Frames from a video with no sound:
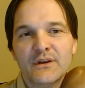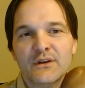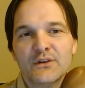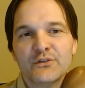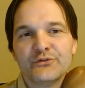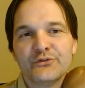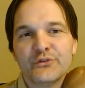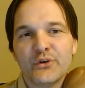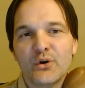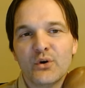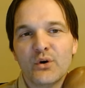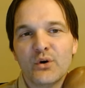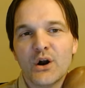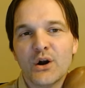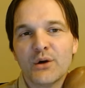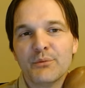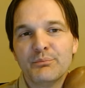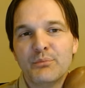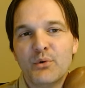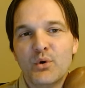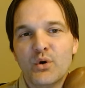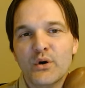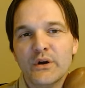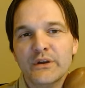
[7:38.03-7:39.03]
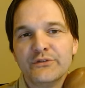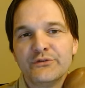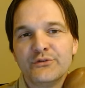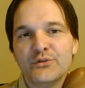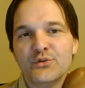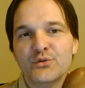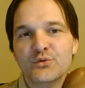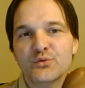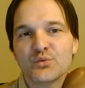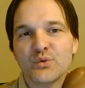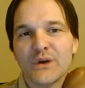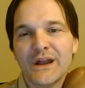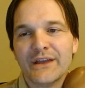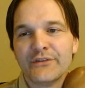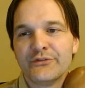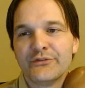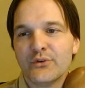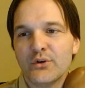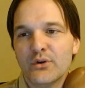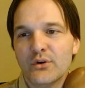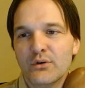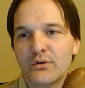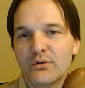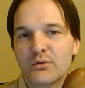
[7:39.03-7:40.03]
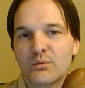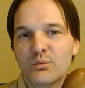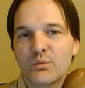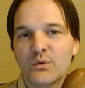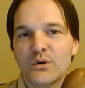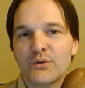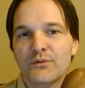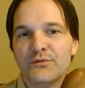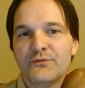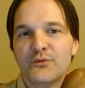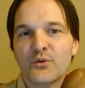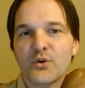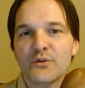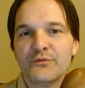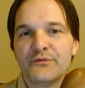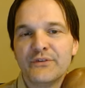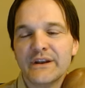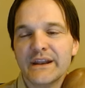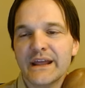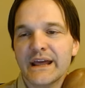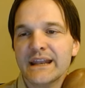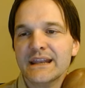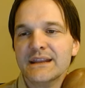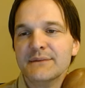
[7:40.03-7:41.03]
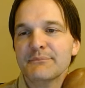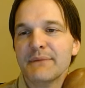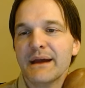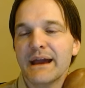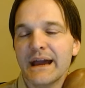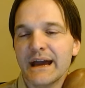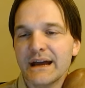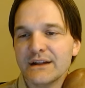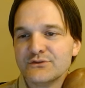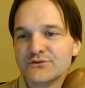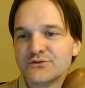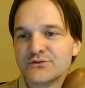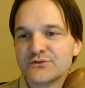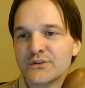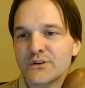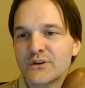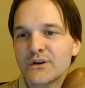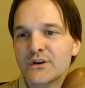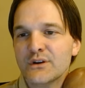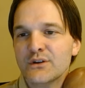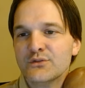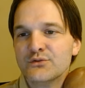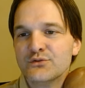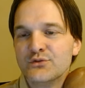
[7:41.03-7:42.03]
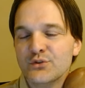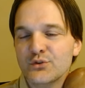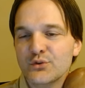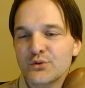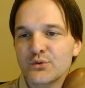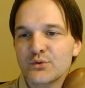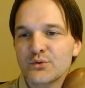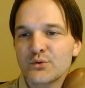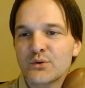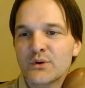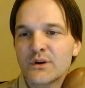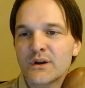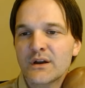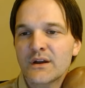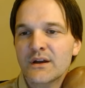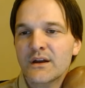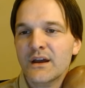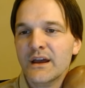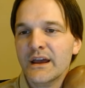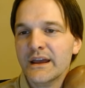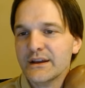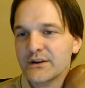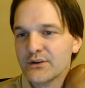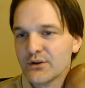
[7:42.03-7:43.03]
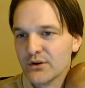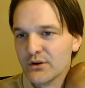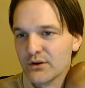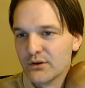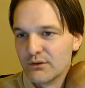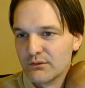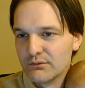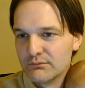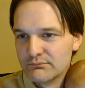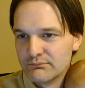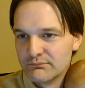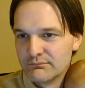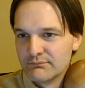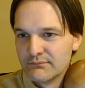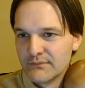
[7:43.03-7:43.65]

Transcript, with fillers: So our boys who wrestle will forfeit any match to a girl.